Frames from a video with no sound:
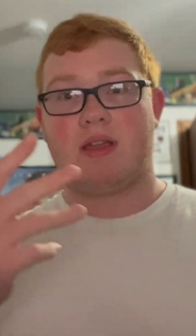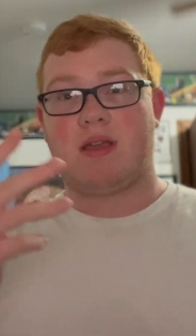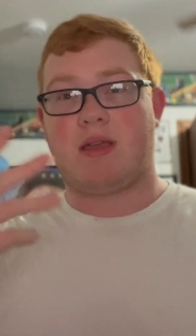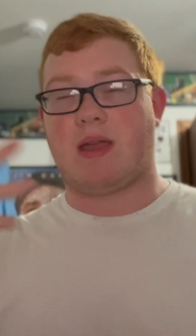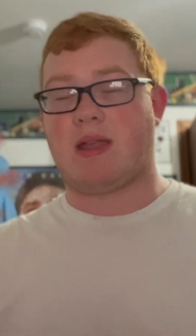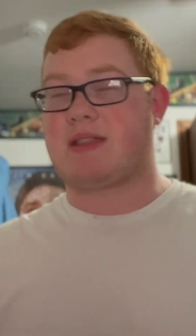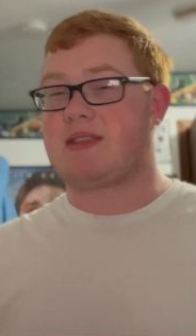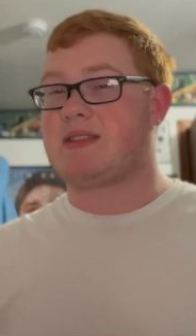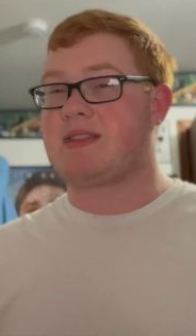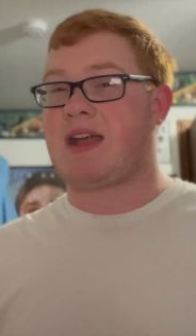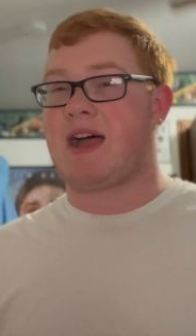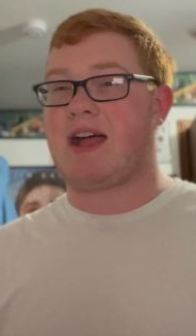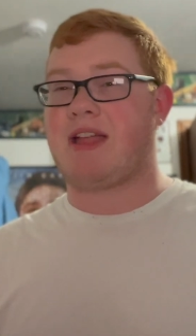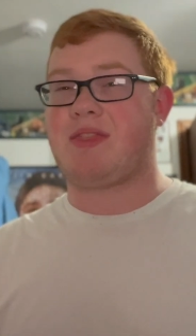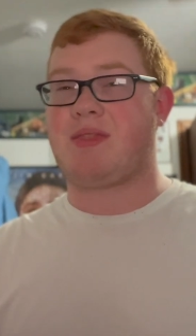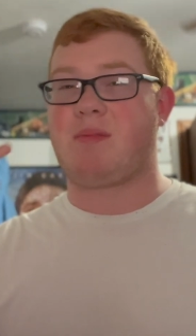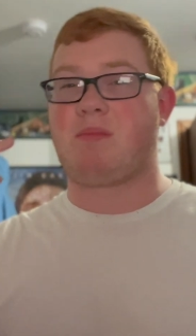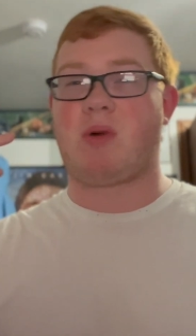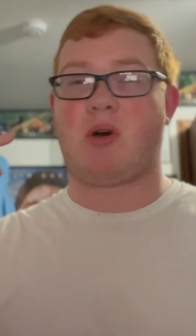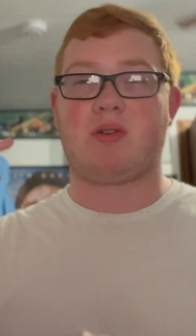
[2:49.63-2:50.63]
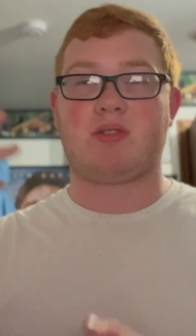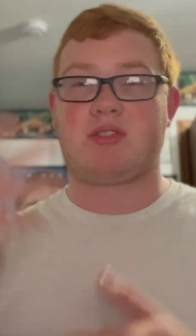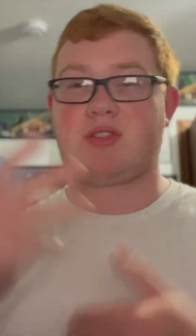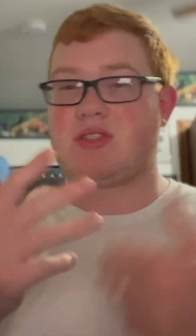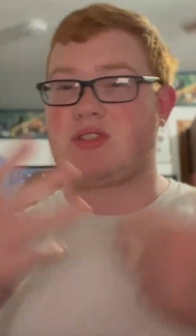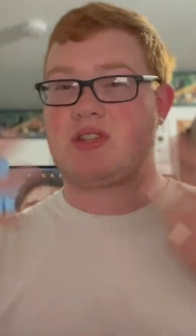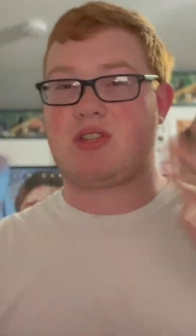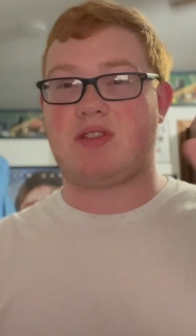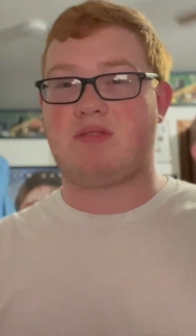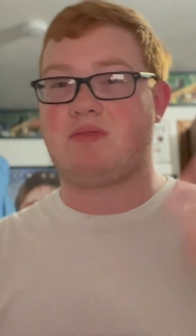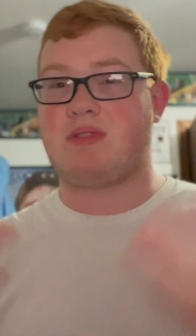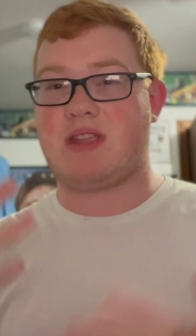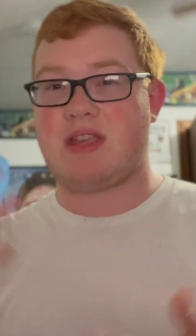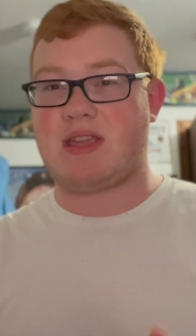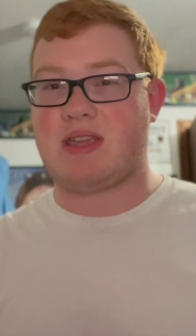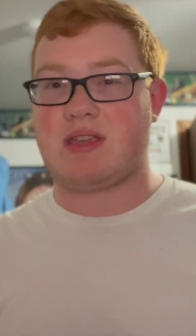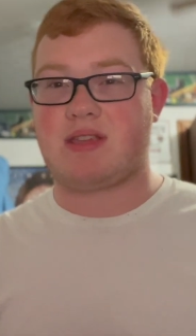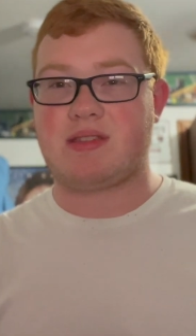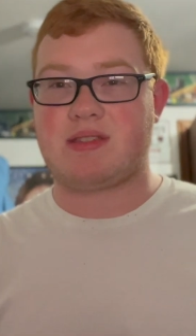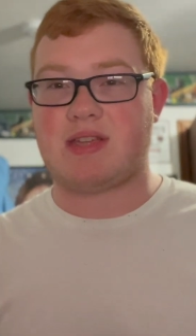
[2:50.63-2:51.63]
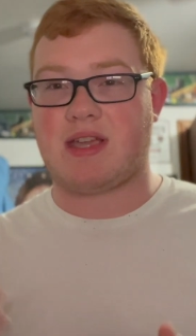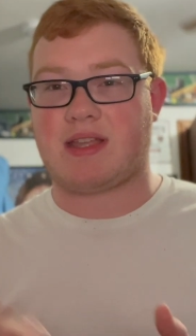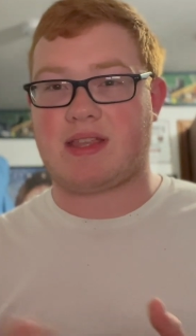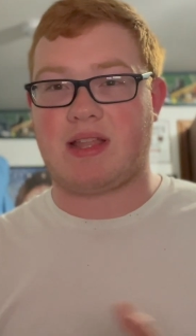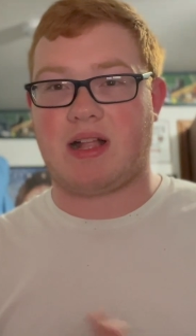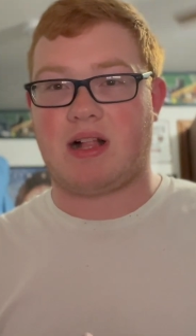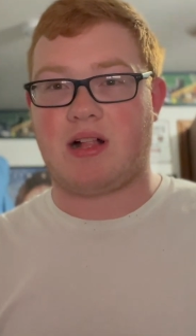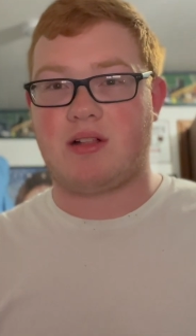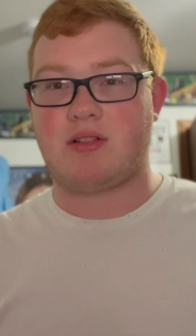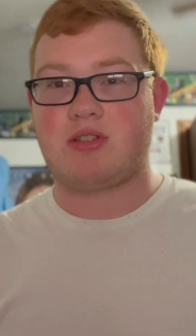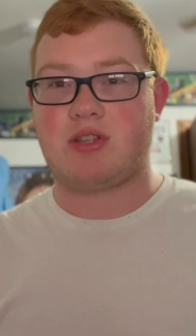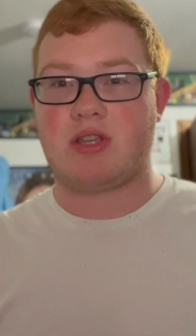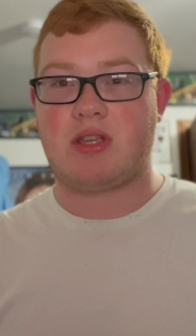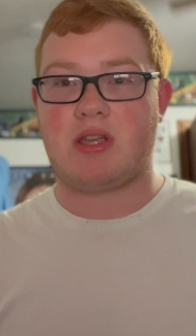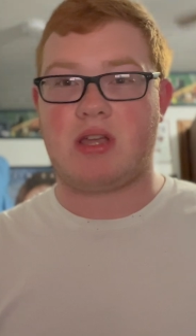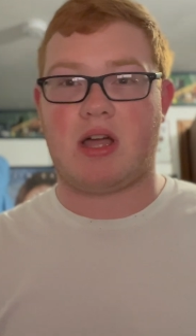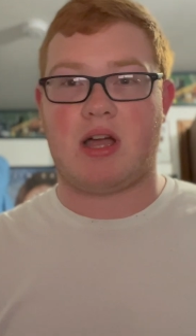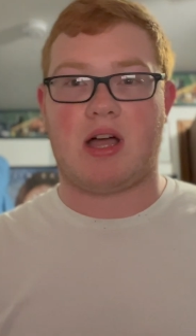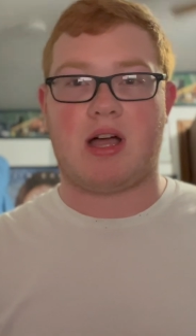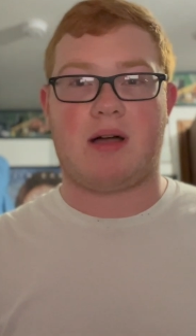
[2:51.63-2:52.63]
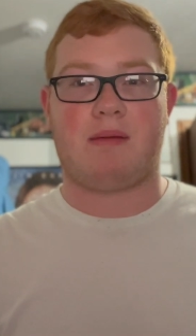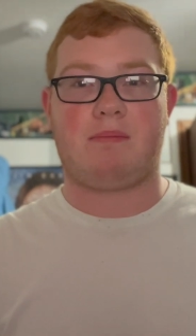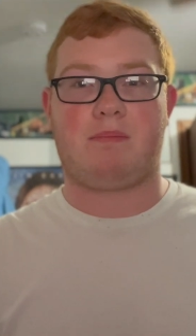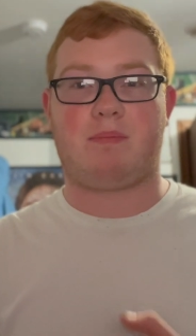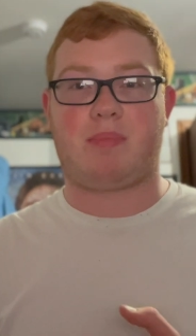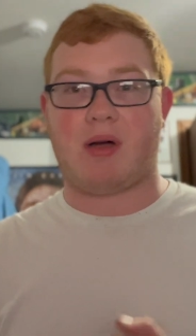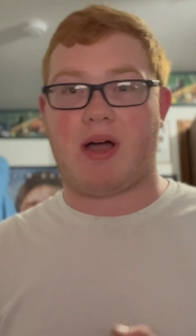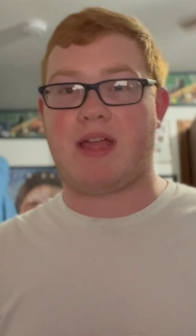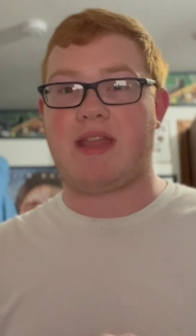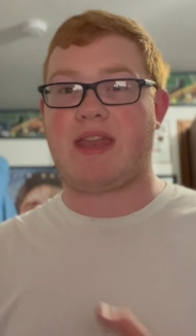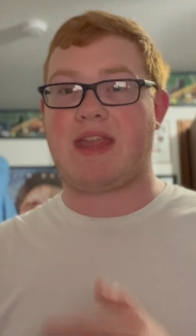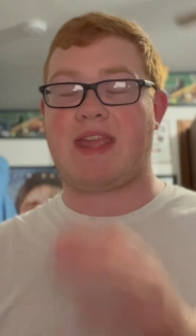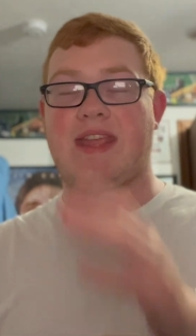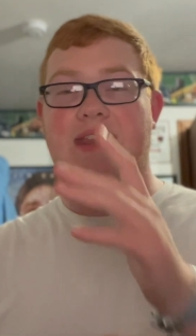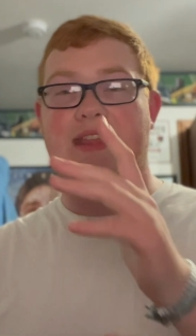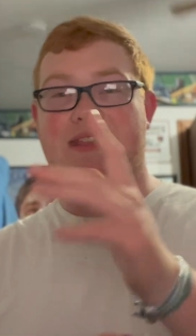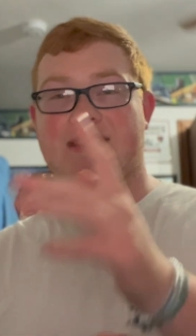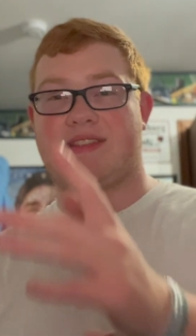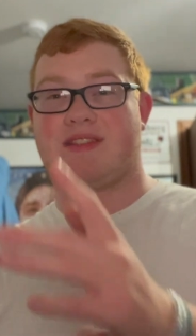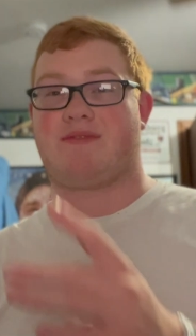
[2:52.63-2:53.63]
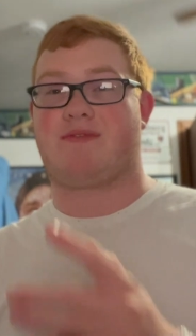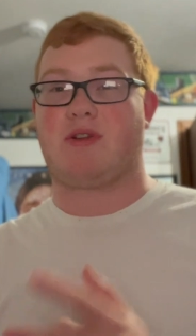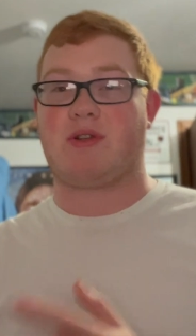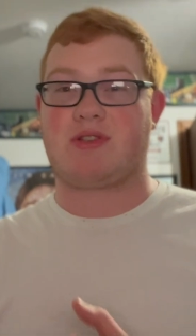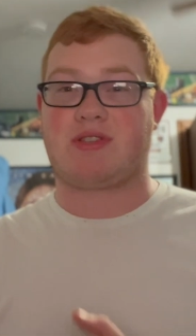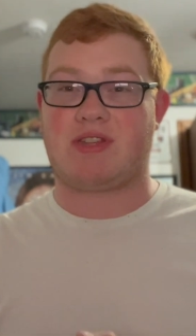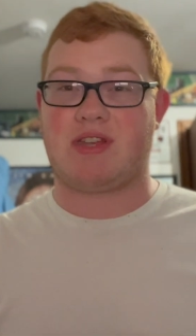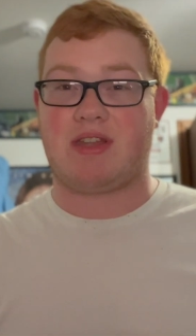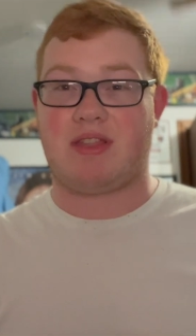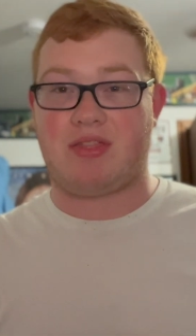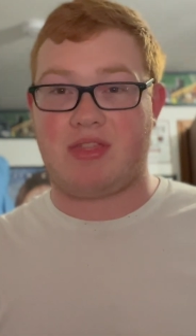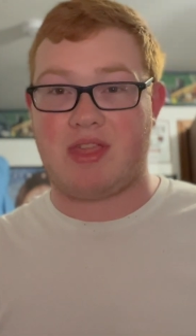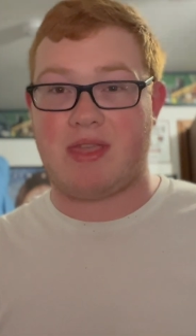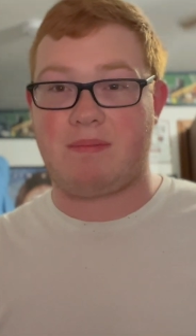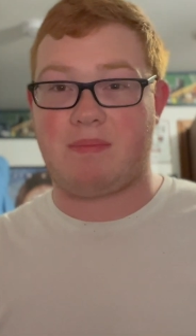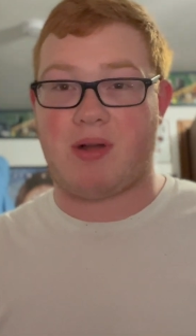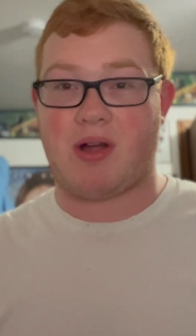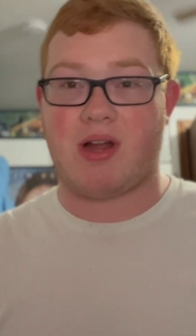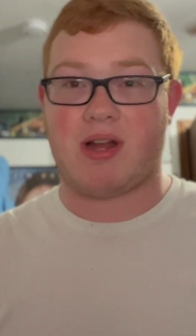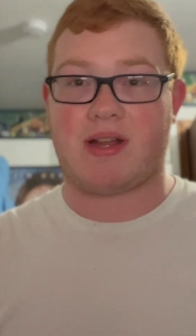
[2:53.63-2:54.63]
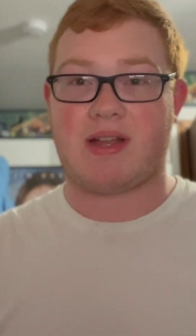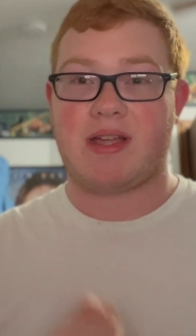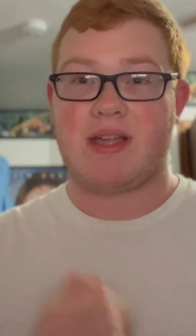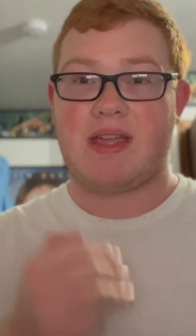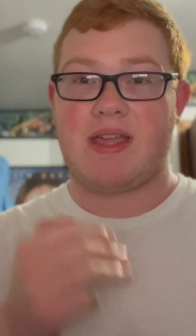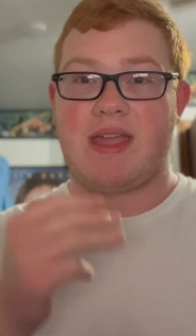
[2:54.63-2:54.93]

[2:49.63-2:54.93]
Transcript: It's not the most unique technology, um, but it is the first in a the theme park,